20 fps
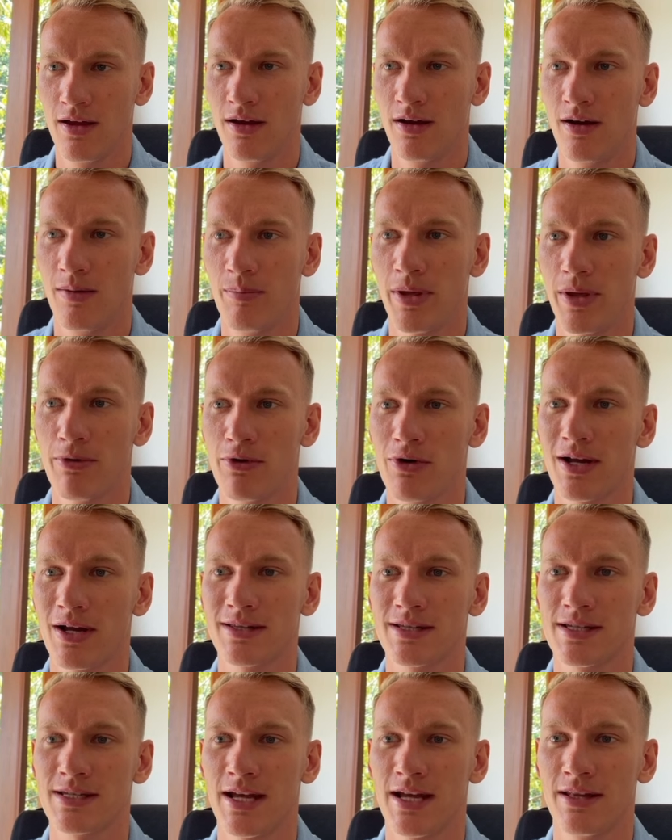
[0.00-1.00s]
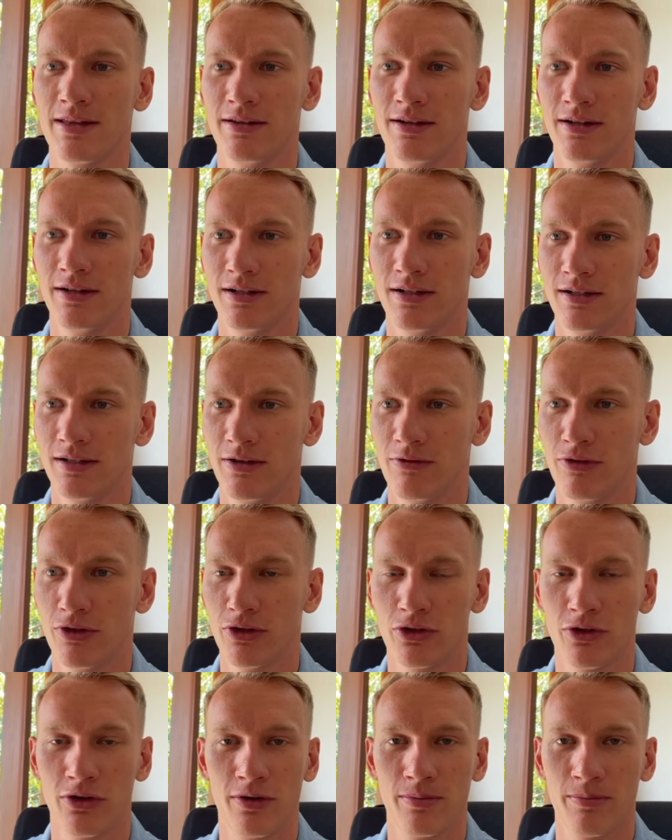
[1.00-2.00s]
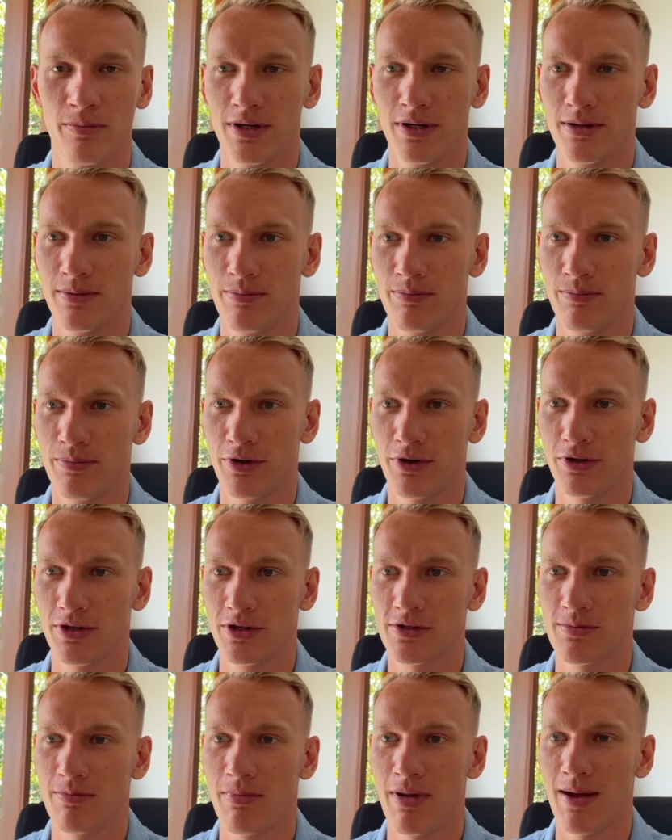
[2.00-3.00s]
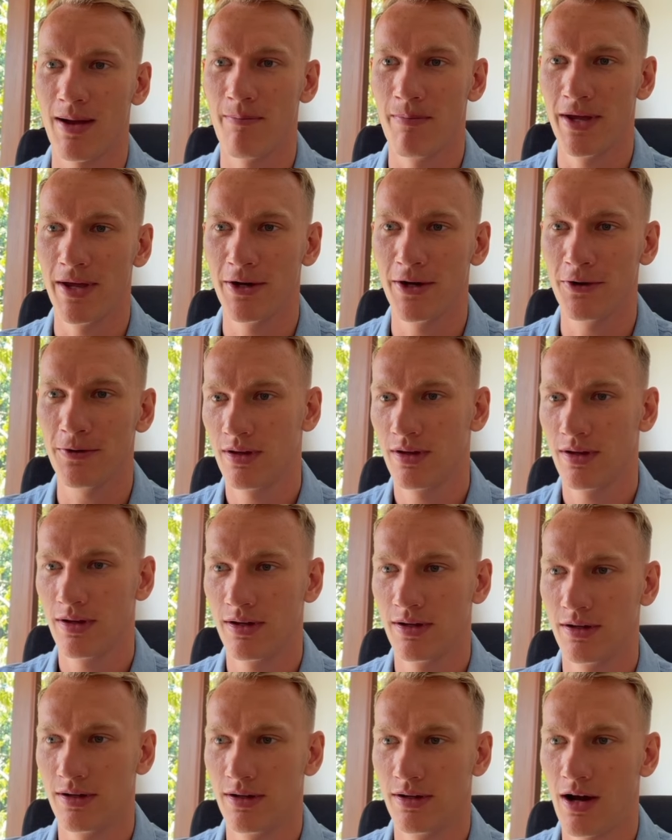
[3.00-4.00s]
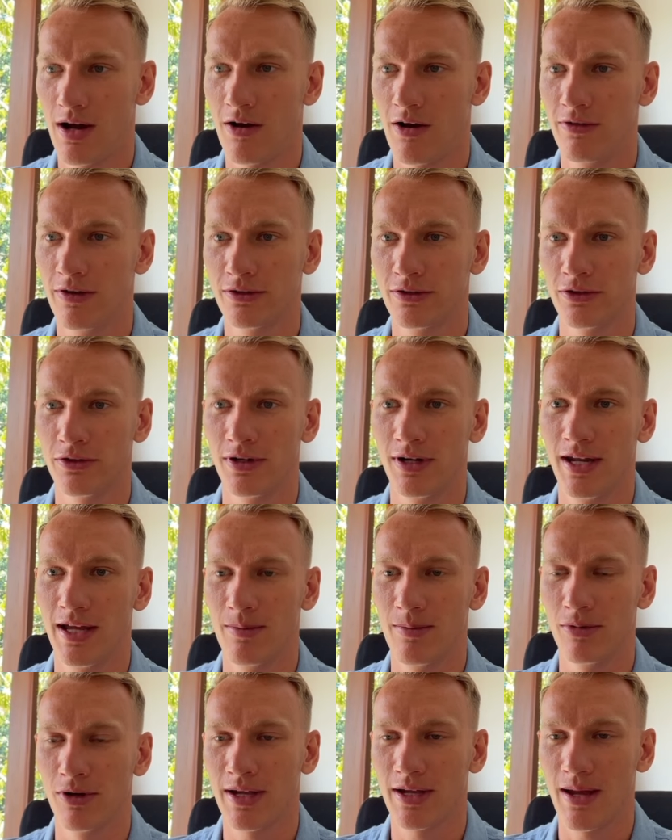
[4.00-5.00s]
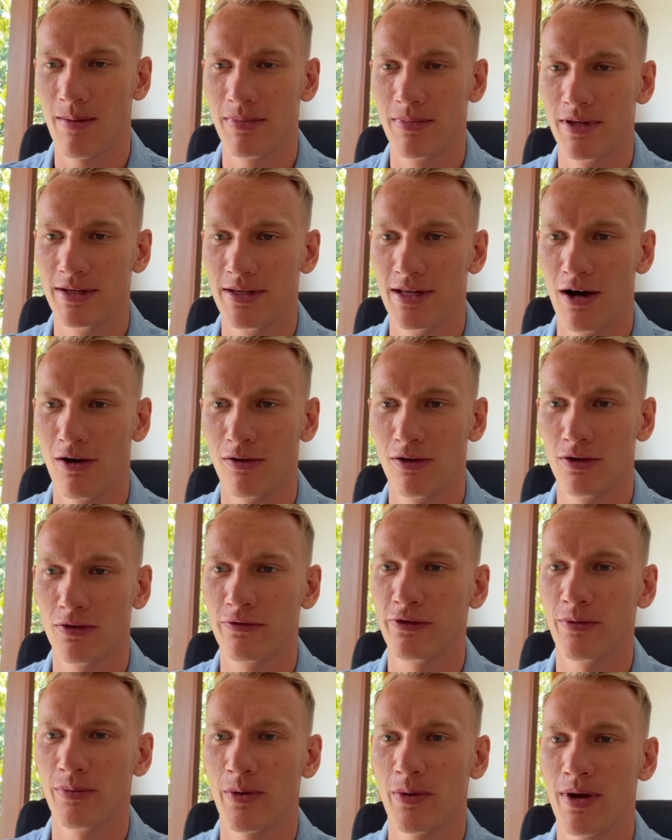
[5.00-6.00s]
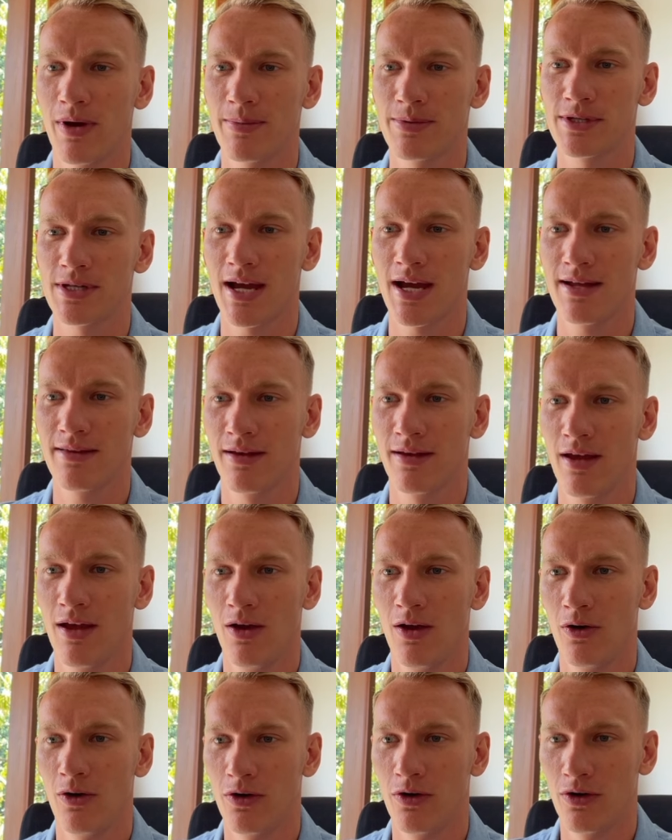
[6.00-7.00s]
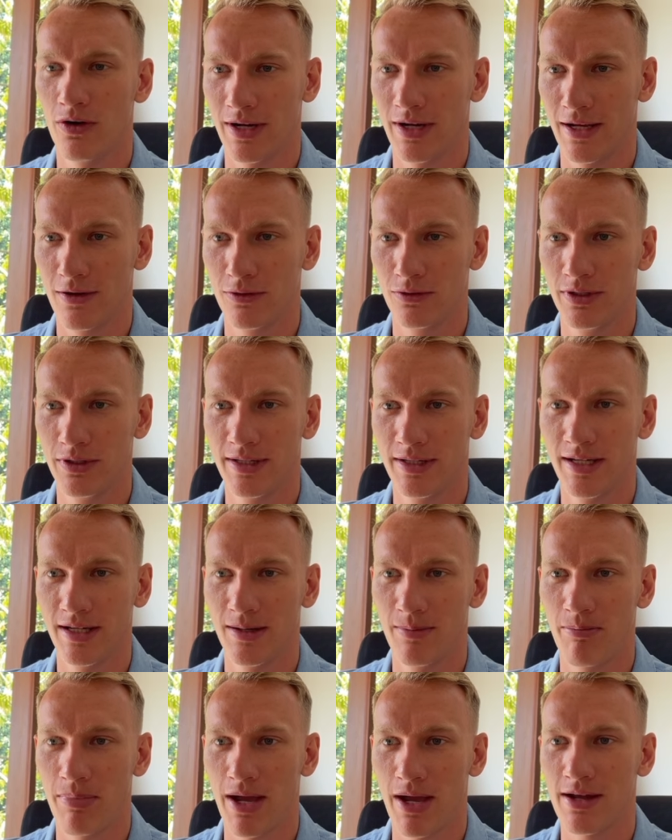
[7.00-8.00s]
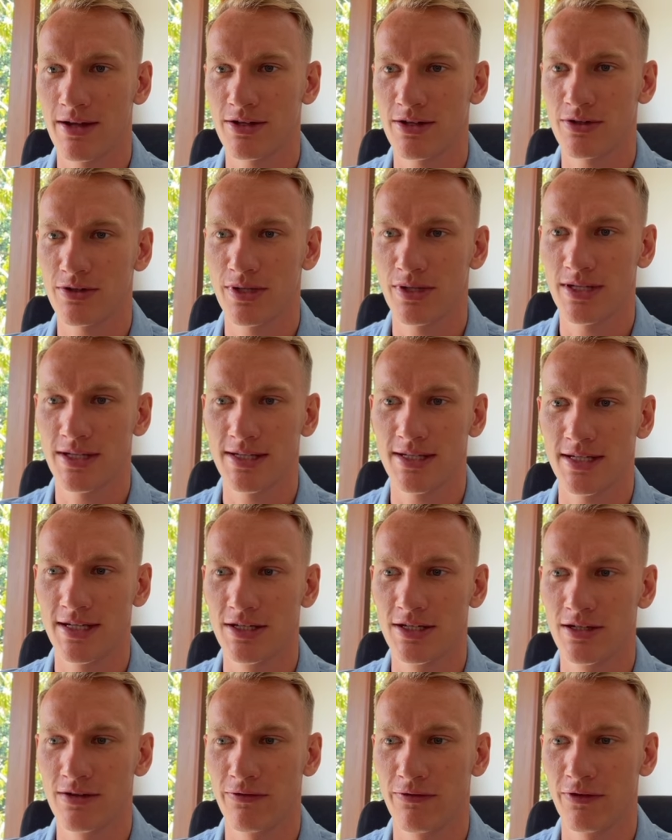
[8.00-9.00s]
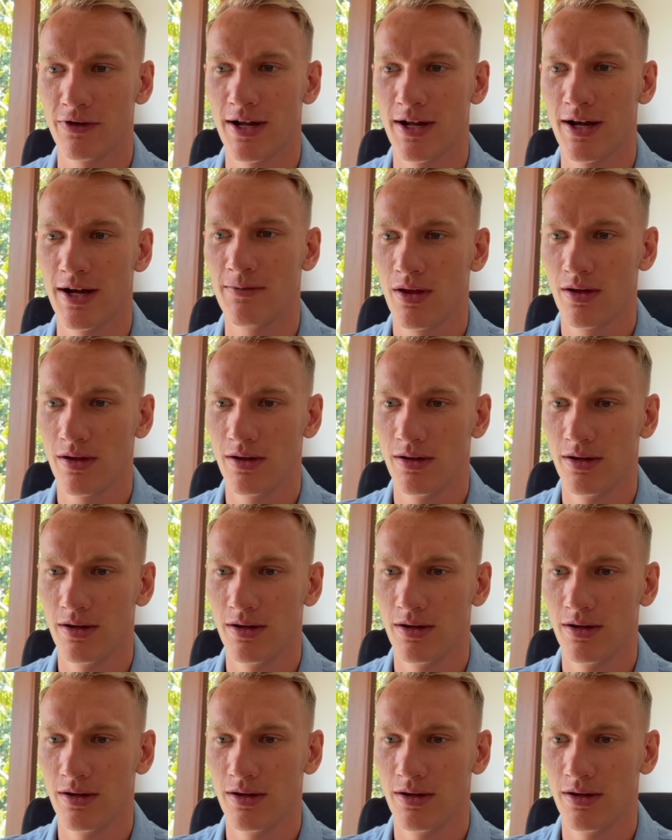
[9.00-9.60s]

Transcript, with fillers: Uh, people can send the uh, return uh, products by mail. Uh, our return label can be downloaded from the website or include it in the package, which is easier for now.